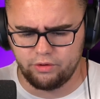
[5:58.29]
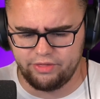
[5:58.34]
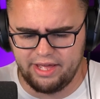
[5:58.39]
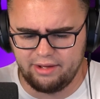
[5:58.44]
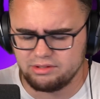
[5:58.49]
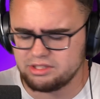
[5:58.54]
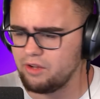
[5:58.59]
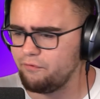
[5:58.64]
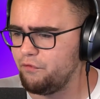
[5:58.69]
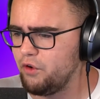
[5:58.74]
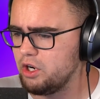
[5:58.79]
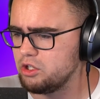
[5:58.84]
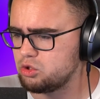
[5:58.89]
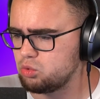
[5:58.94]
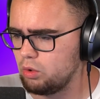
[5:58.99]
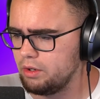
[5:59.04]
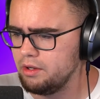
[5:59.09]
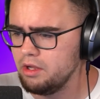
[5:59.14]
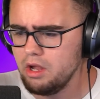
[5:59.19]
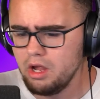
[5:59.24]
well, that was the first
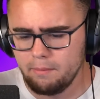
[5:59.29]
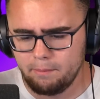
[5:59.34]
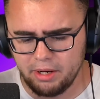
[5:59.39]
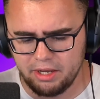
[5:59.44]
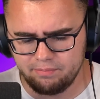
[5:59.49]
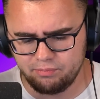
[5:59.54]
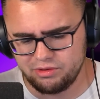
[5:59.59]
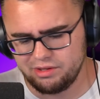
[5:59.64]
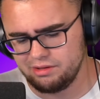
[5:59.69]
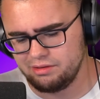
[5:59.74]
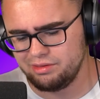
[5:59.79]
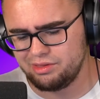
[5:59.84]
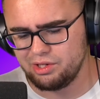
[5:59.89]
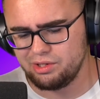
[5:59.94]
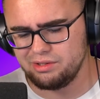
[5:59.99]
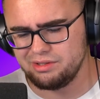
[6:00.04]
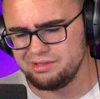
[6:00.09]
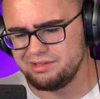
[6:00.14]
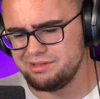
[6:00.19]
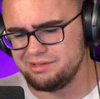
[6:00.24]
one, but
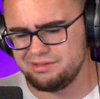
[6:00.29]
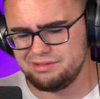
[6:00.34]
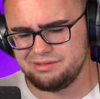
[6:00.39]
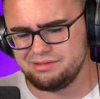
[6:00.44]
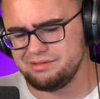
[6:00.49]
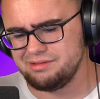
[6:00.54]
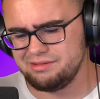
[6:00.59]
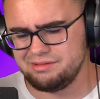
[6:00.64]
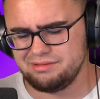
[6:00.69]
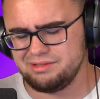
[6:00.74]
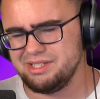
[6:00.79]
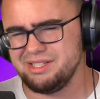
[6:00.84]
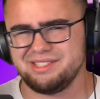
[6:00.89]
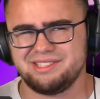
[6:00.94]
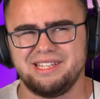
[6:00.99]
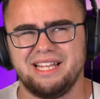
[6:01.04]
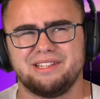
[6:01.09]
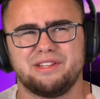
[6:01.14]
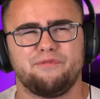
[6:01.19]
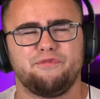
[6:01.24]
uh,
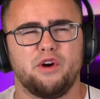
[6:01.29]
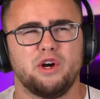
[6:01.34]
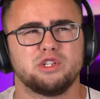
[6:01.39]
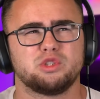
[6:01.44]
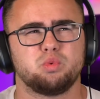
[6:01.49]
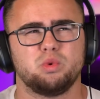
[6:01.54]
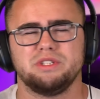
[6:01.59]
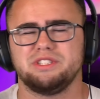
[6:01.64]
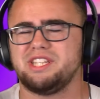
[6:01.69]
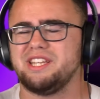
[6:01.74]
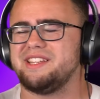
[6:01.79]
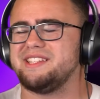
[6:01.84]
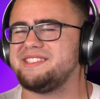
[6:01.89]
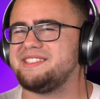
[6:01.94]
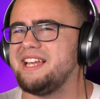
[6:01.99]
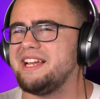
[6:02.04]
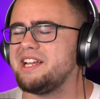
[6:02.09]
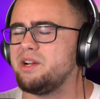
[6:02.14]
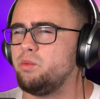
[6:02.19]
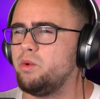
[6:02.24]
it's not the first one to the
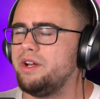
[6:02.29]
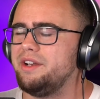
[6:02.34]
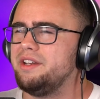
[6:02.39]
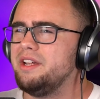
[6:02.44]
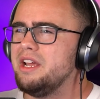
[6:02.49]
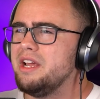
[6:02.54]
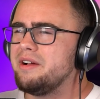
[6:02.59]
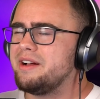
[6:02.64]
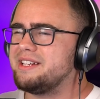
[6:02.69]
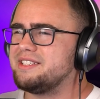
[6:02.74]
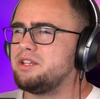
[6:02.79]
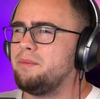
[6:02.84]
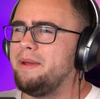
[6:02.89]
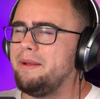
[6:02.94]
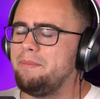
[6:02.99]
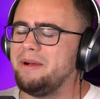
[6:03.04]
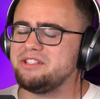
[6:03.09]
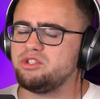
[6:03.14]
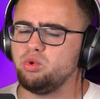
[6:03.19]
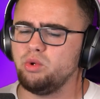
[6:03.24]
second one because they're
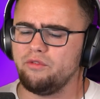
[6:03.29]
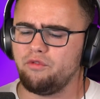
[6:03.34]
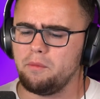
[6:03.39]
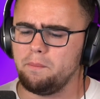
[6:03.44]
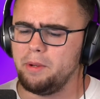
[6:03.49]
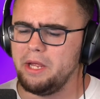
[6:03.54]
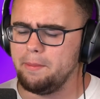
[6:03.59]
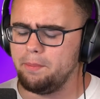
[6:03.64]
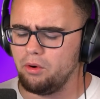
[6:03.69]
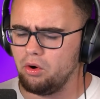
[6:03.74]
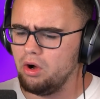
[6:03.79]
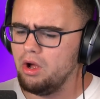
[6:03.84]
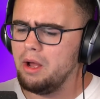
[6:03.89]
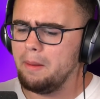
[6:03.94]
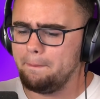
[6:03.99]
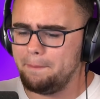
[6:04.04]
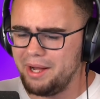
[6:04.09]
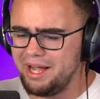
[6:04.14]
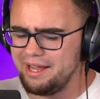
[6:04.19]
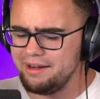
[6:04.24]
made by two different people.
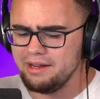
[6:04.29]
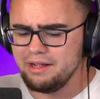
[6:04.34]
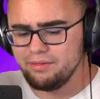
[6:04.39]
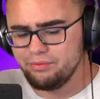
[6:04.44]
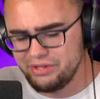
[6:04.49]
But